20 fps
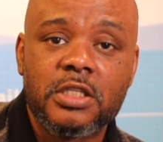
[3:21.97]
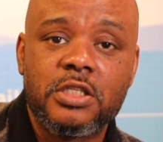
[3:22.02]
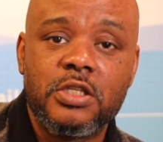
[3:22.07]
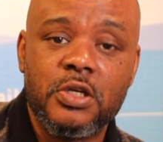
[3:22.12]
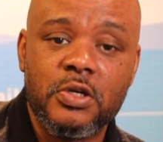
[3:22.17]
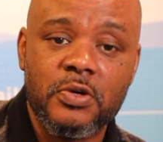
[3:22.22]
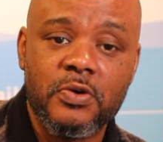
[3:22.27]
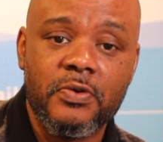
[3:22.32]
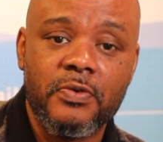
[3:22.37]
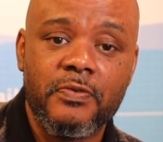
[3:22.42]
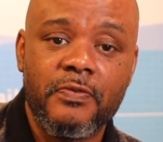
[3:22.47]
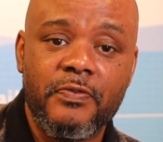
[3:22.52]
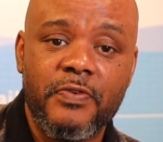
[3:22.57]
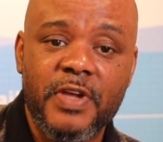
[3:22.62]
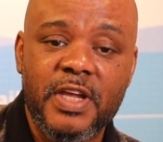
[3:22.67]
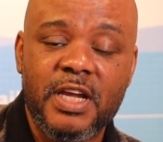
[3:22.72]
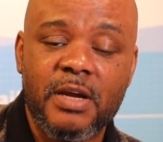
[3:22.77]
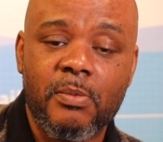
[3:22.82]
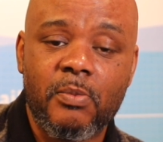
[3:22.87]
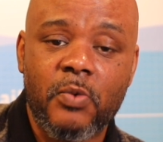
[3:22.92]
to
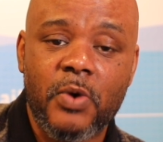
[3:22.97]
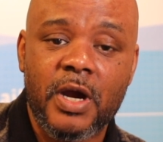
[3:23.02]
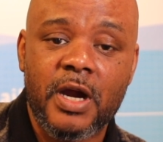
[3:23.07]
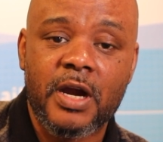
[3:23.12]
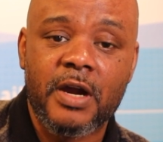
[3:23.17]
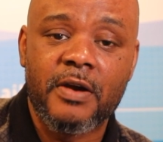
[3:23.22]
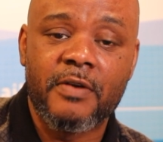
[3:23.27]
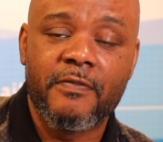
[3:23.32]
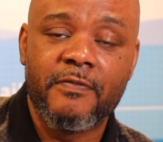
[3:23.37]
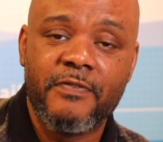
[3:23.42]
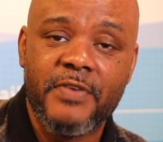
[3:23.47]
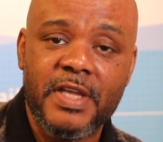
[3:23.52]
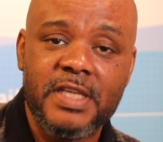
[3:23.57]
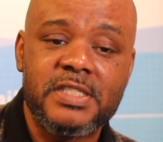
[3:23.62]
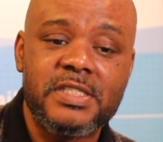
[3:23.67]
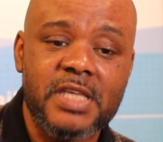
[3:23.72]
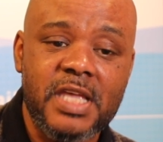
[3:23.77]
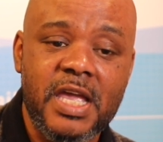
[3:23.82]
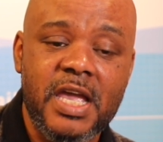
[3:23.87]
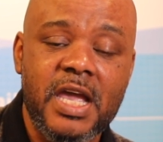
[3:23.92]
VMware
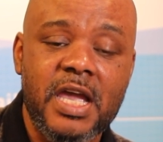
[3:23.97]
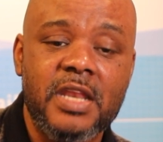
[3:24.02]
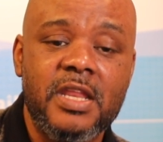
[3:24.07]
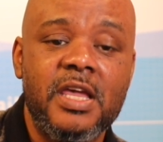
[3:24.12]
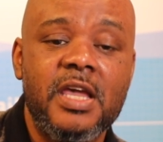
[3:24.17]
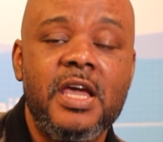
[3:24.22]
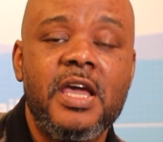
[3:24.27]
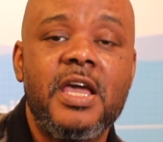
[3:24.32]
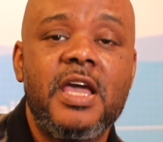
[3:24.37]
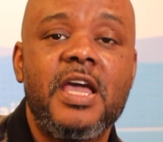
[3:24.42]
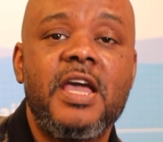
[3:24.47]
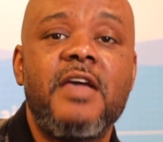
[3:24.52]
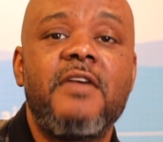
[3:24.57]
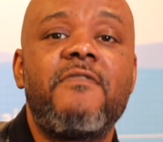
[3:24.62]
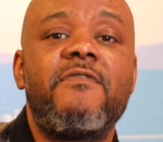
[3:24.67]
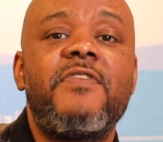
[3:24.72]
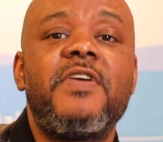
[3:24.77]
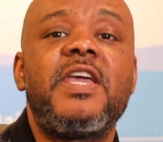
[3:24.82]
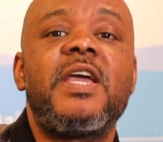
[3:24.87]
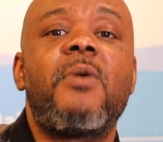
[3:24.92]
vSAN
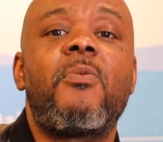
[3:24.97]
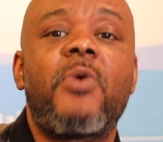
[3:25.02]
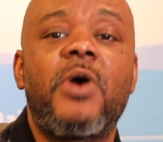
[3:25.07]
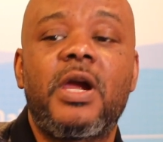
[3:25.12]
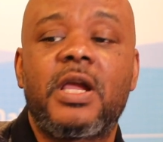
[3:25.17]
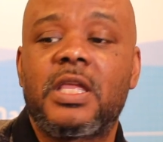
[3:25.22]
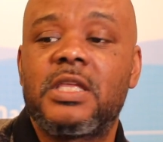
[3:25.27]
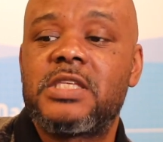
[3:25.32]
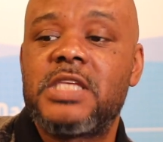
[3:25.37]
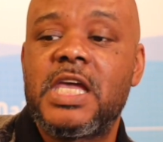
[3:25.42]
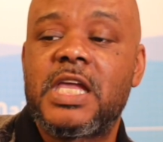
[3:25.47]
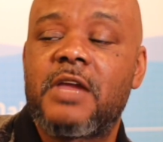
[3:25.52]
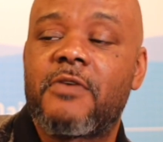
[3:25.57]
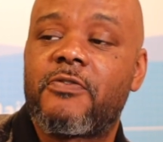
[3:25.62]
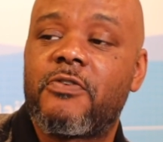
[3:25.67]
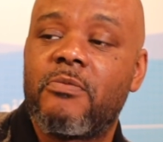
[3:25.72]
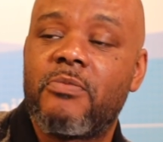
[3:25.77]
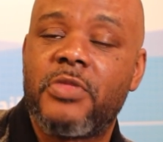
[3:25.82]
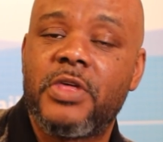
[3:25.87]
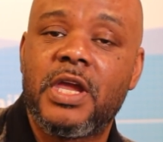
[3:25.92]
and VMware can take it
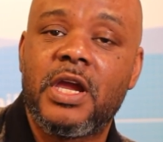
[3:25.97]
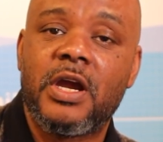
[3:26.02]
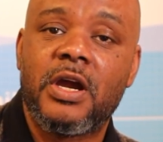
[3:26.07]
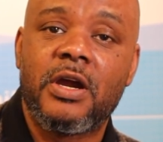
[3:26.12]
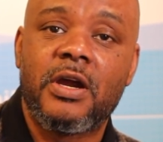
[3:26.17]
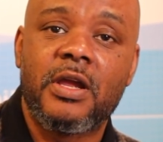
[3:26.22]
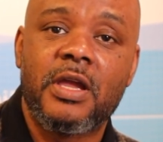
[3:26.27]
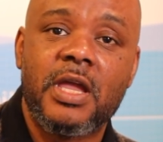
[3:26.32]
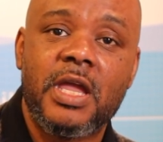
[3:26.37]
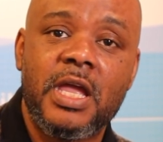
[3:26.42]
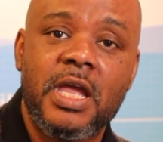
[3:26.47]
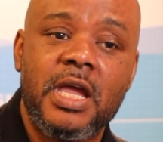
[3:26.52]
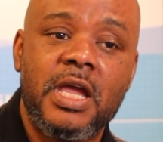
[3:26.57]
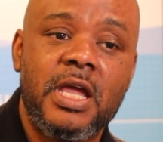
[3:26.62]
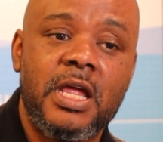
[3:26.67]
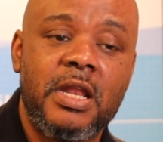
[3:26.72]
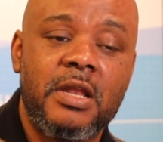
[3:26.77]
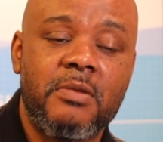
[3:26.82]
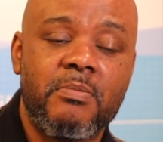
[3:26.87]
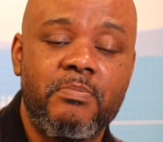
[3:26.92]
from there
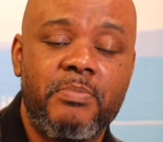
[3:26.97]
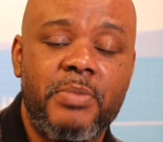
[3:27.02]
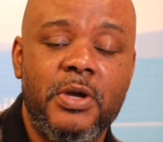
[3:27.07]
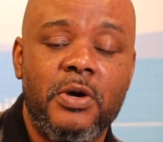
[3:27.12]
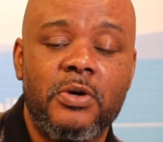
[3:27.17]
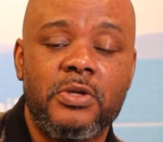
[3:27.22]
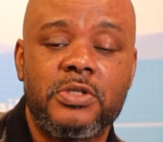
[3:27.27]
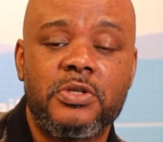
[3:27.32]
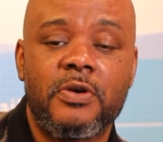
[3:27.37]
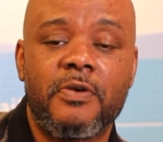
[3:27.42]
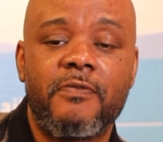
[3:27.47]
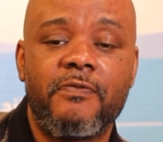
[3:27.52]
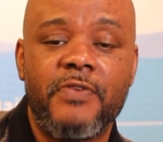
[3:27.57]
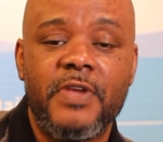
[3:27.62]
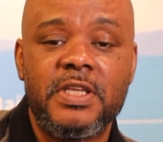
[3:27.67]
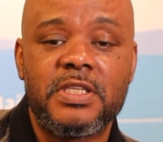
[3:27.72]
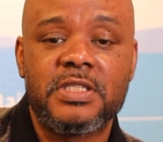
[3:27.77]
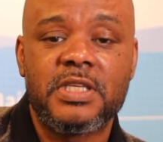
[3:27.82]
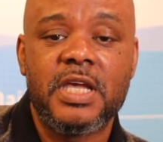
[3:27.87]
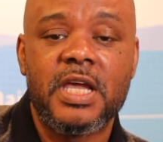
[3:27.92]
and build your
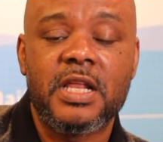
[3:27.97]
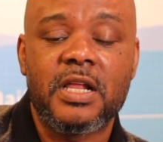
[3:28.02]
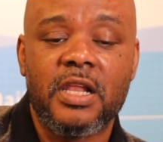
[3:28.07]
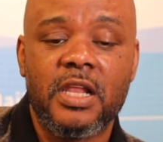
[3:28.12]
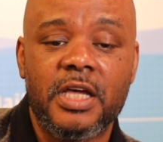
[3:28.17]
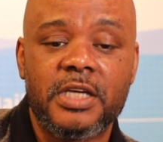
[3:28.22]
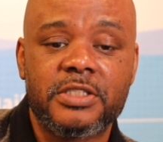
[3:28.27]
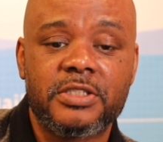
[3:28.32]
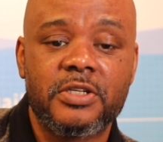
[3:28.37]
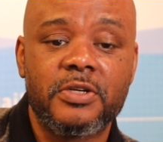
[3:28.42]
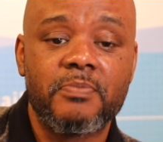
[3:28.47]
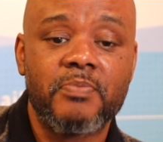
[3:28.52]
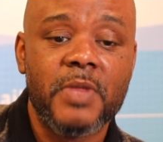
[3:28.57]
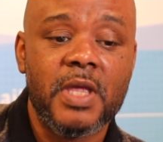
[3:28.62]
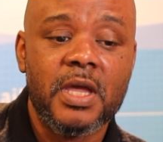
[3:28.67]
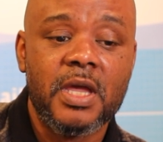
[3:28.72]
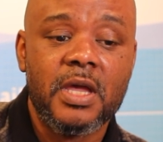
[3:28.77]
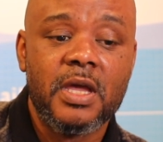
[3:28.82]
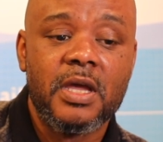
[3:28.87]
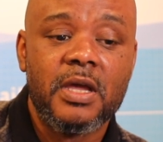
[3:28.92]
vSAN cluster.
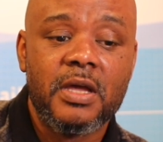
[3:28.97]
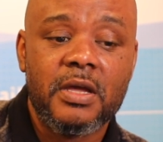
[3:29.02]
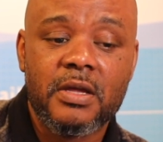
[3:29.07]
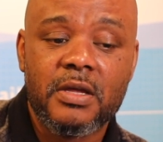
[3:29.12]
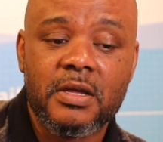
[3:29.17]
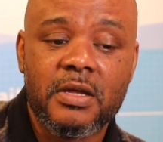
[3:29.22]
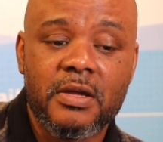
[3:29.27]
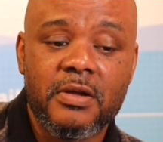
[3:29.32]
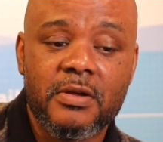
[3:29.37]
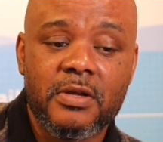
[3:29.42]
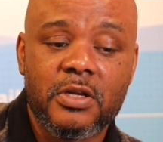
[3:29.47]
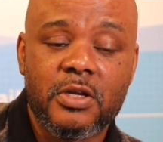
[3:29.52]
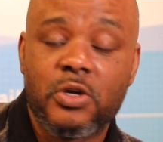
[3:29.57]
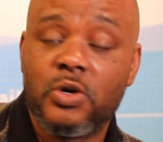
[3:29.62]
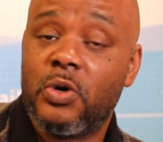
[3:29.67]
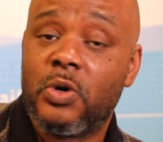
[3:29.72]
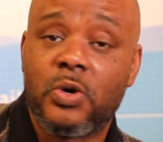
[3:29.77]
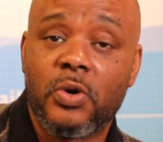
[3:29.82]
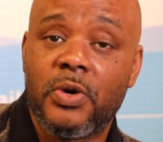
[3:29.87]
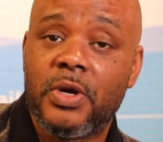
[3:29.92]

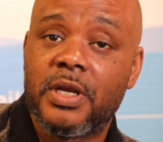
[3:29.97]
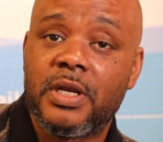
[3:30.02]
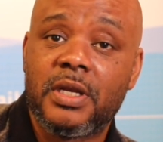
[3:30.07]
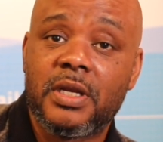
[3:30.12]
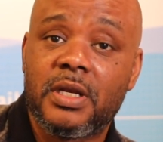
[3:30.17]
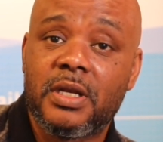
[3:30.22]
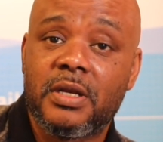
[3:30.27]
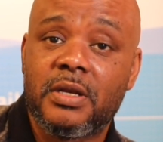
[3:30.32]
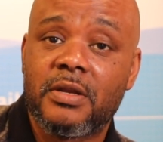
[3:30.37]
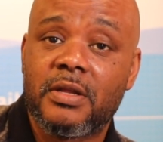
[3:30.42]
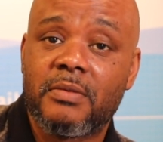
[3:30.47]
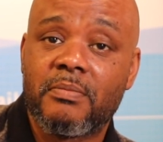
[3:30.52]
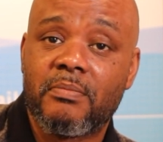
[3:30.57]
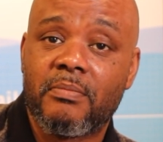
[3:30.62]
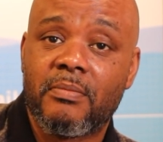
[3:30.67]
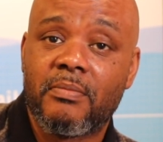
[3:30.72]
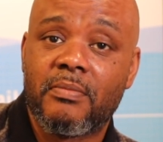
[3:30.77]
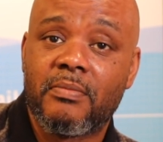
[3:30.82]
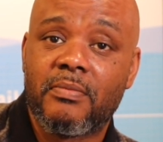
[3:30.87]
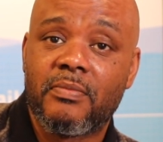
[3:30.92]
Google and,
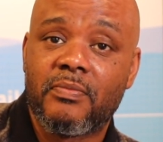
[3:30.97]
mm,